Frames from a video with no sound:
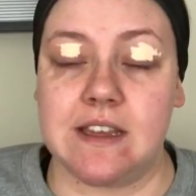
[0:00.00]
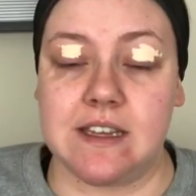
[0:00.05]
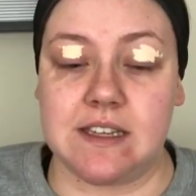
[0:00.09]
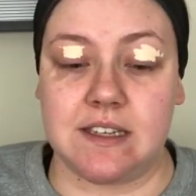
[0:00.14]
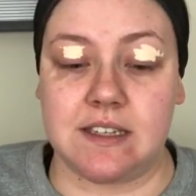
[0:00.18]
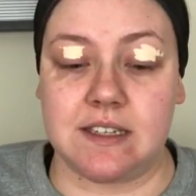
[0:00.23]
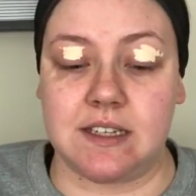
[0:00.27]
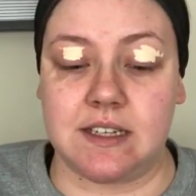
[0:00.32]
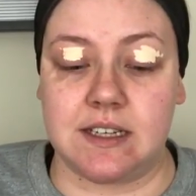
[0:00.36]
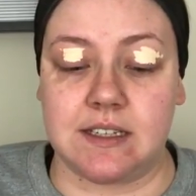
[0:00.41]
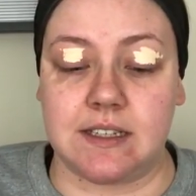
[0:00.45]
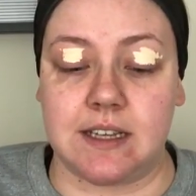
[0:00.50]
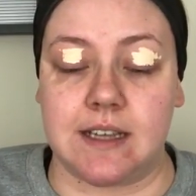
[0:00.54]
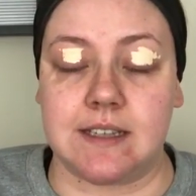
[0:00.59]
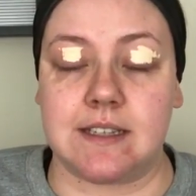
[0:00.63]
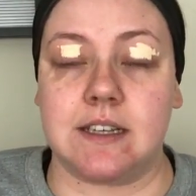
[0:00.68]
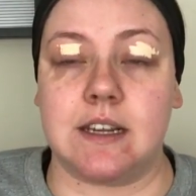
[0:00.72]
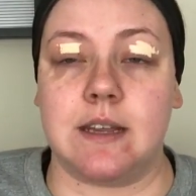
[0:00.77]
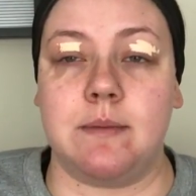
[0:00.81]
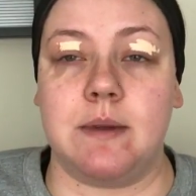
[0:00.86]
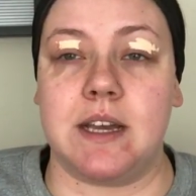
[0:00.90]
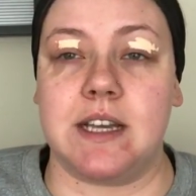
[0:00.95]
this is a
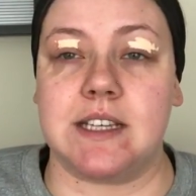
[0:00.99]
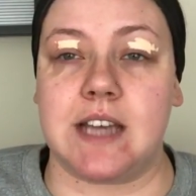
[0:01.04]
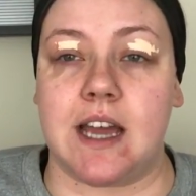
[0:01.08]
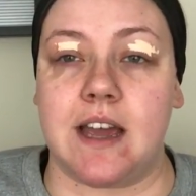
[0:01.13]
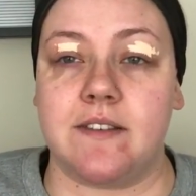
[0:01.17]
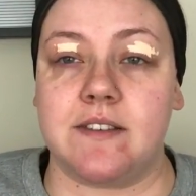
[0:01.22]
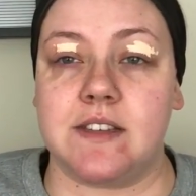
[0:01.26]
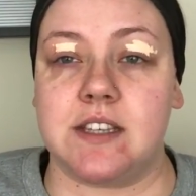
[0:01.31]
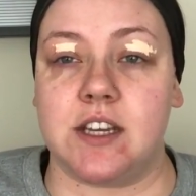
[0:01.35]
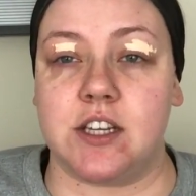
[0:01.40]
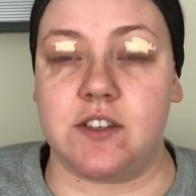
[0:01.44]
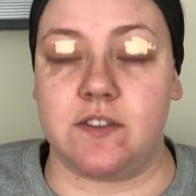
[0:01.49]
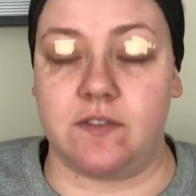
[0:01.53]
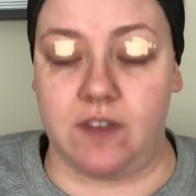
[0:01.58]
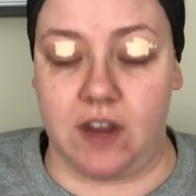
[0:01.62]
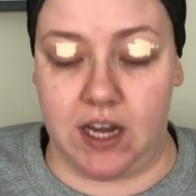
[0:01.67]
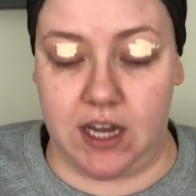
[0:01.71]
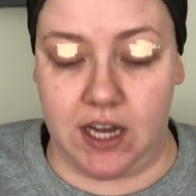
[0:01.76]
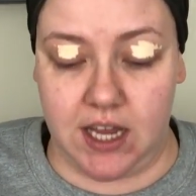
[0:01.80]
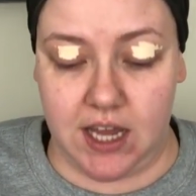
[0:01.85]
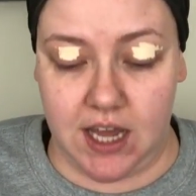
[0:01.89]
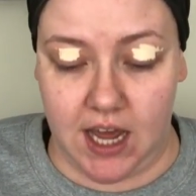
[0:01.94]
necessity because I have such
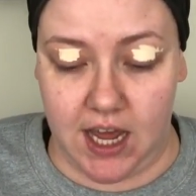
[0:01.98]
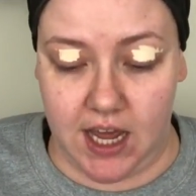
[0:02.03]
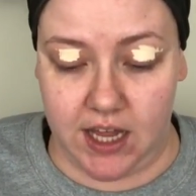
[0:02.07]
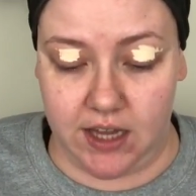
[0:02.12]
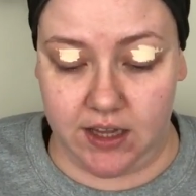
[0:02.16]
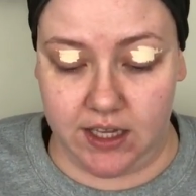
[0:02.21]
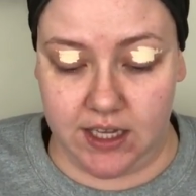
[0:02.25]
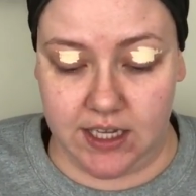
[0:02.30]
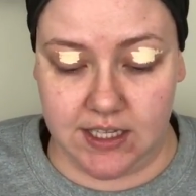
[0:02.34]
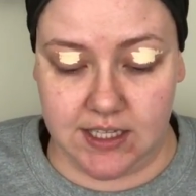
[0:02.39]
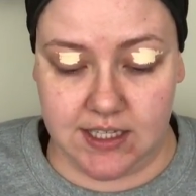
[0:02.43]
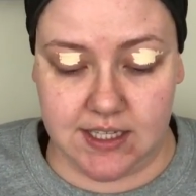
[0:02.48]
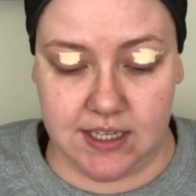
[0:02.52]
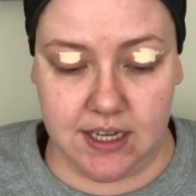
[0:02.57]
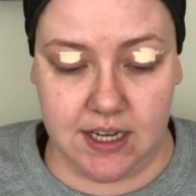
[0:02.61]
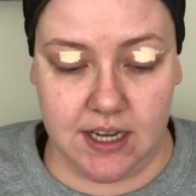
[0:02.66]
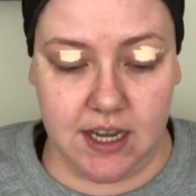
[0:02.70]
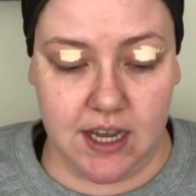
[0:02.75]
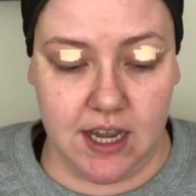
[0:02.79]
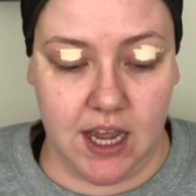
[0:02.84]
veiny eyelids.